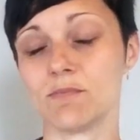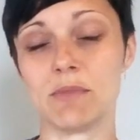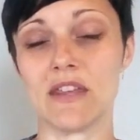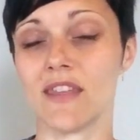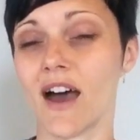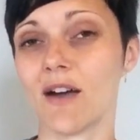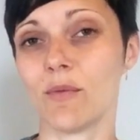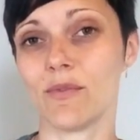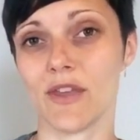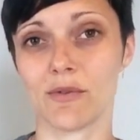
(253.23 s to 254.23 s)
Be
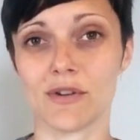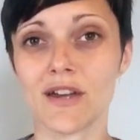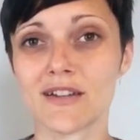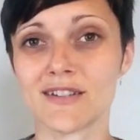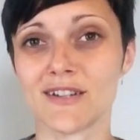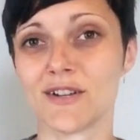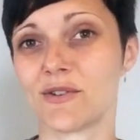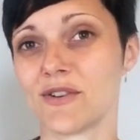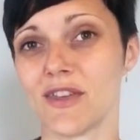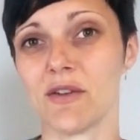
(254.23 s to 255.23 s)
that they were a doctor,
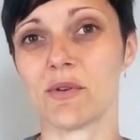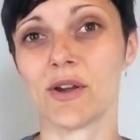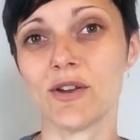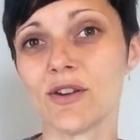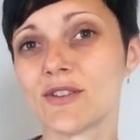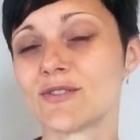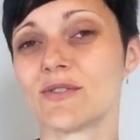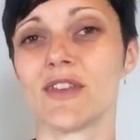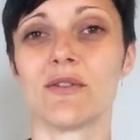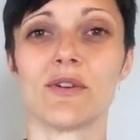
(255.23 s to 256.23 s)
or they were a nurse,
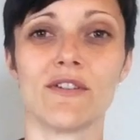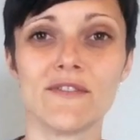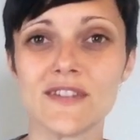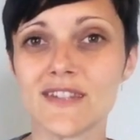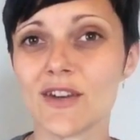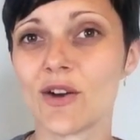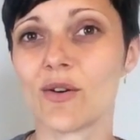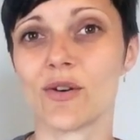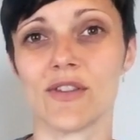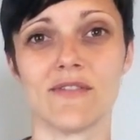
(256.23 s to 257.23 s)
or they were a
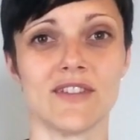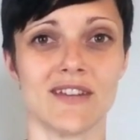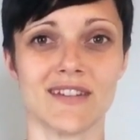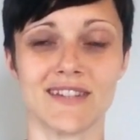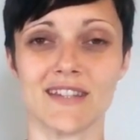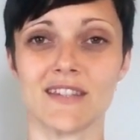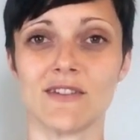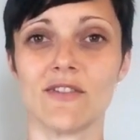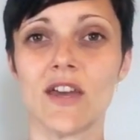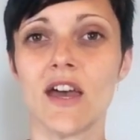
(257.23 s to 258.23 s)
physio, or they've done
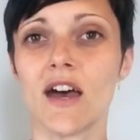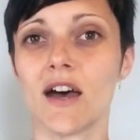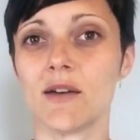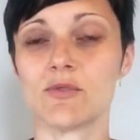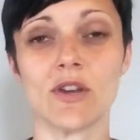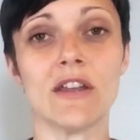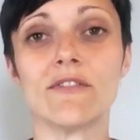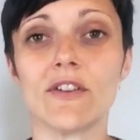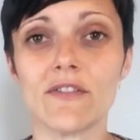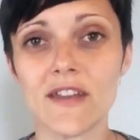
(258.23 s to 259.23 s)
extensive um, training
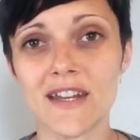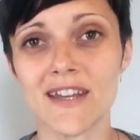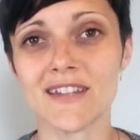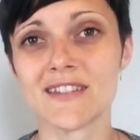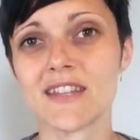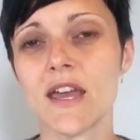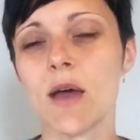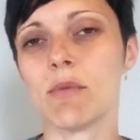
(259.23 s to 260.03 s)
for fitness,